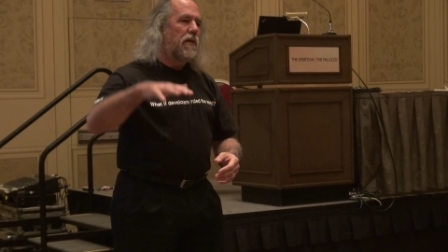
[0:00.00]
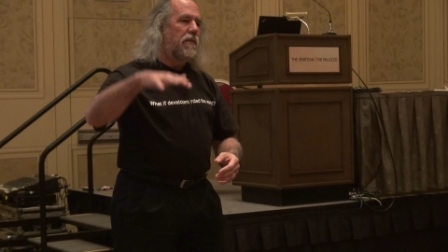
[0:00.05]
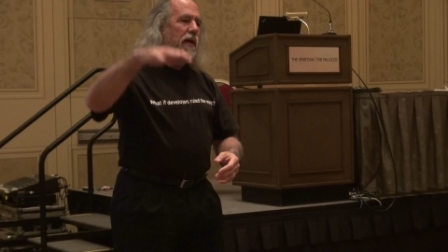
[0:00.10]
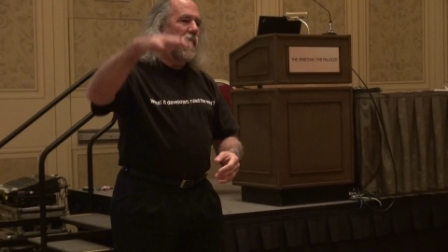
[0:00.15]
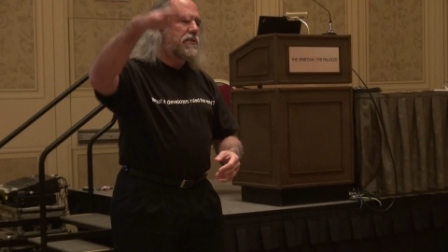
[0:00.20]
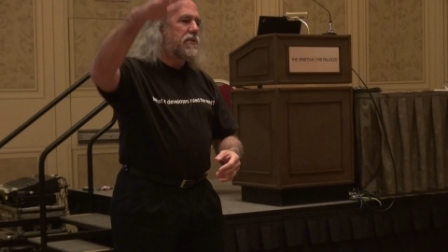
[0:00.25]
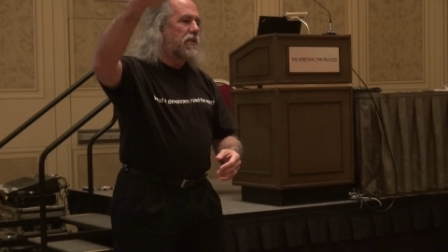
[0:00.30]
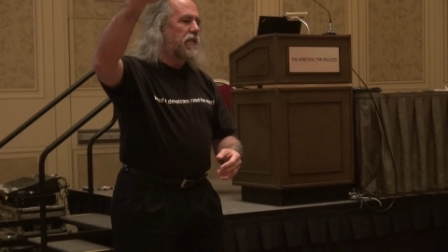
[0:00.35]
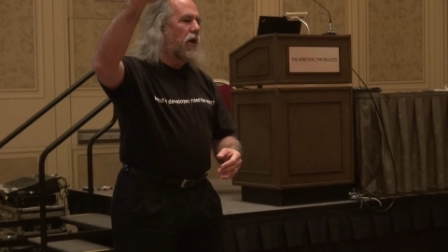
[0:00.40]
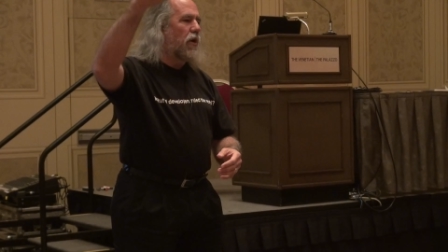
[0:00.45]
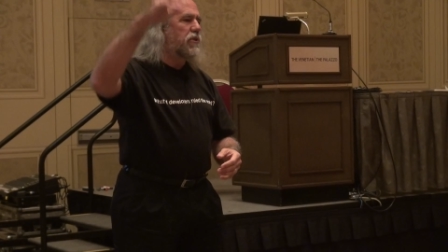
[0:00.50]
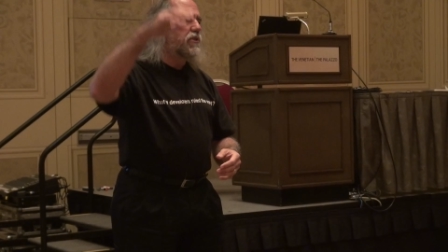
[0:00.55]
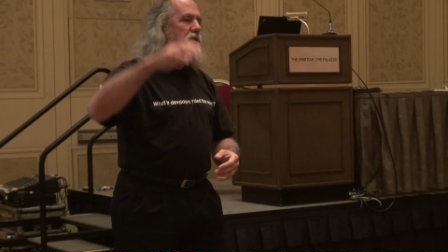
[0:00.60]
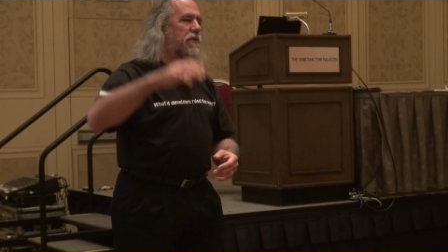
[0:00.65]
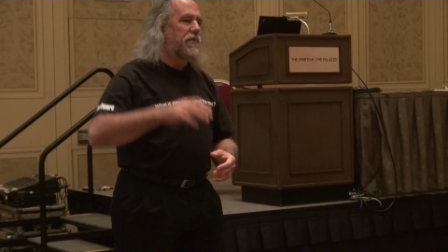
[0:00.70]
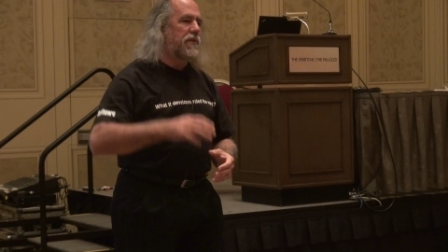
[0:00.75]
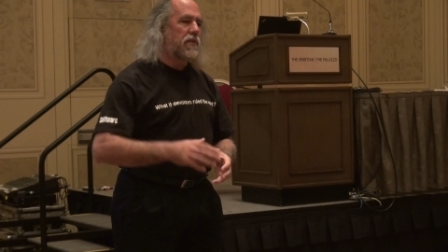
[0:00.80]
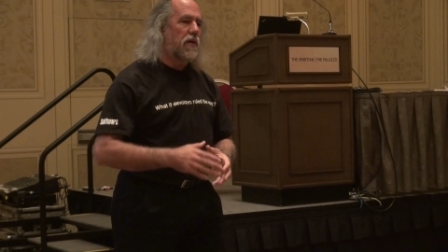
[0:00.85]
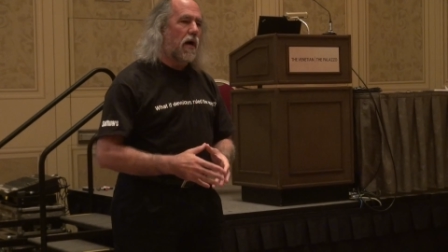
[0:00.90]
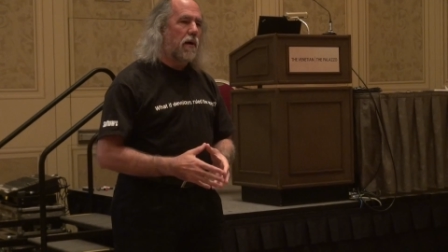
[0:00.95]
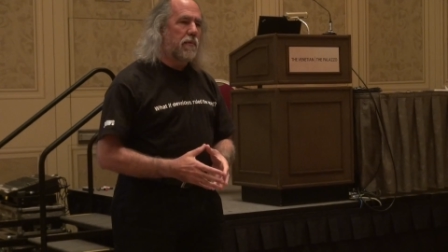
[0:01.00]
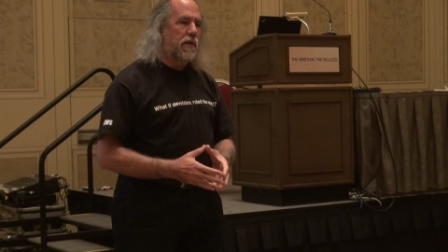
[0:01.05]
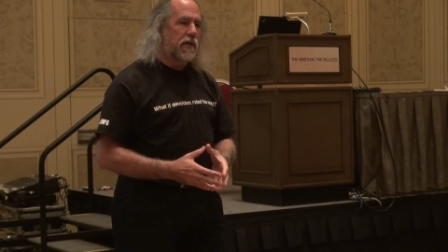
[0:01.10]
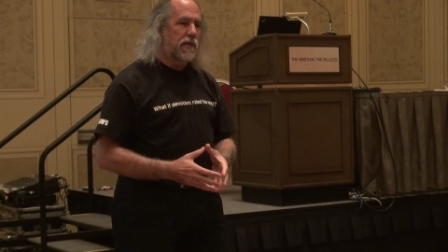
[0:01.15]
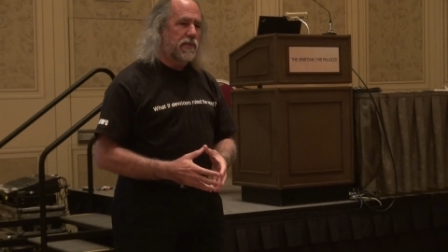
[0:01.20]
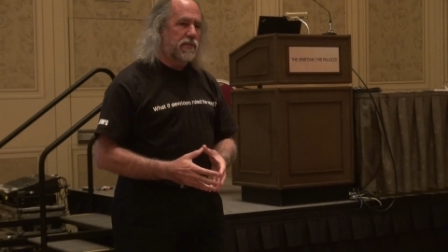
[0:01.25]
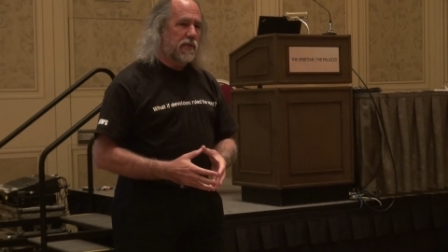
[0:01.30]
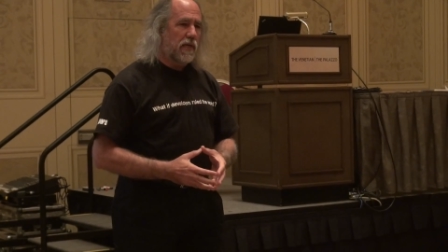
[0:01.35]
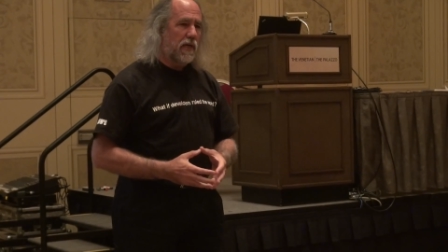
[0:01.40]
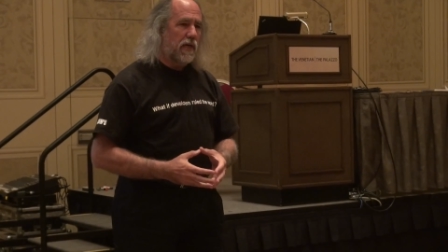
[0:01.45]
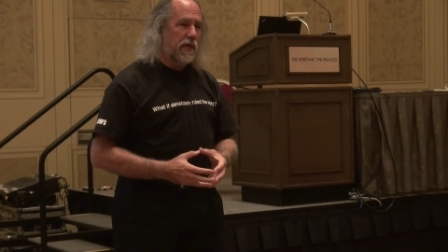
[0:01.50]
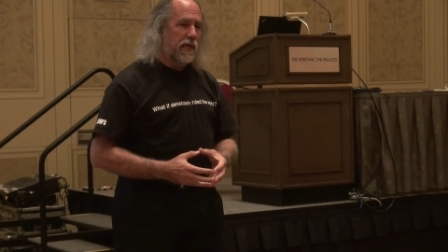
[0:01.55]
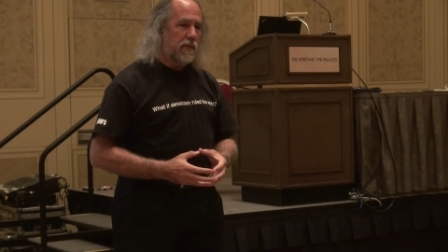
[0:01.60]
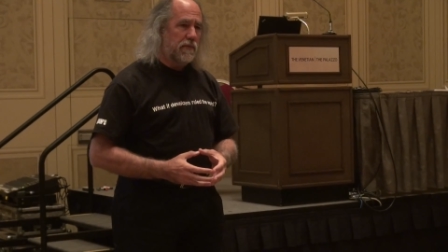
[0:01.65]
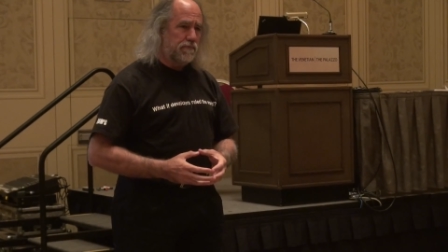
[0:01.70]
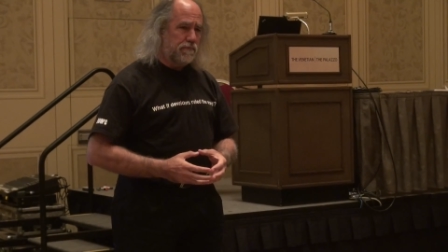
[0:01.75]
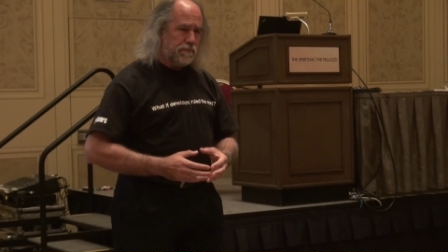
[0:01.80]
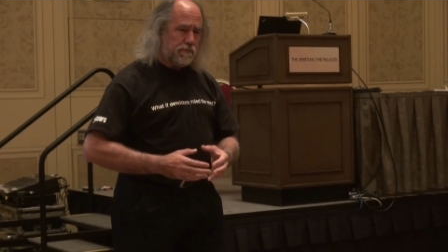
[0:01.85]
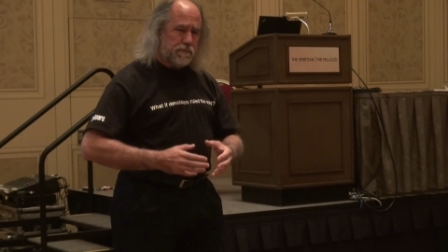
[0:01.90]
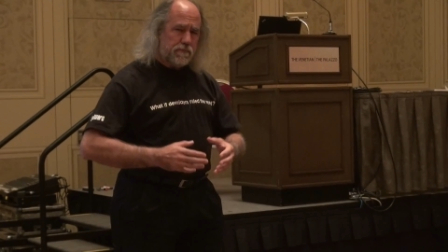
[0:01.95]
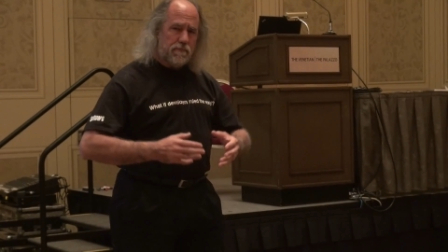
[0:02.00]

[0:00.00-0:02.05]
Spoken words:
That's a notion of a dominant design.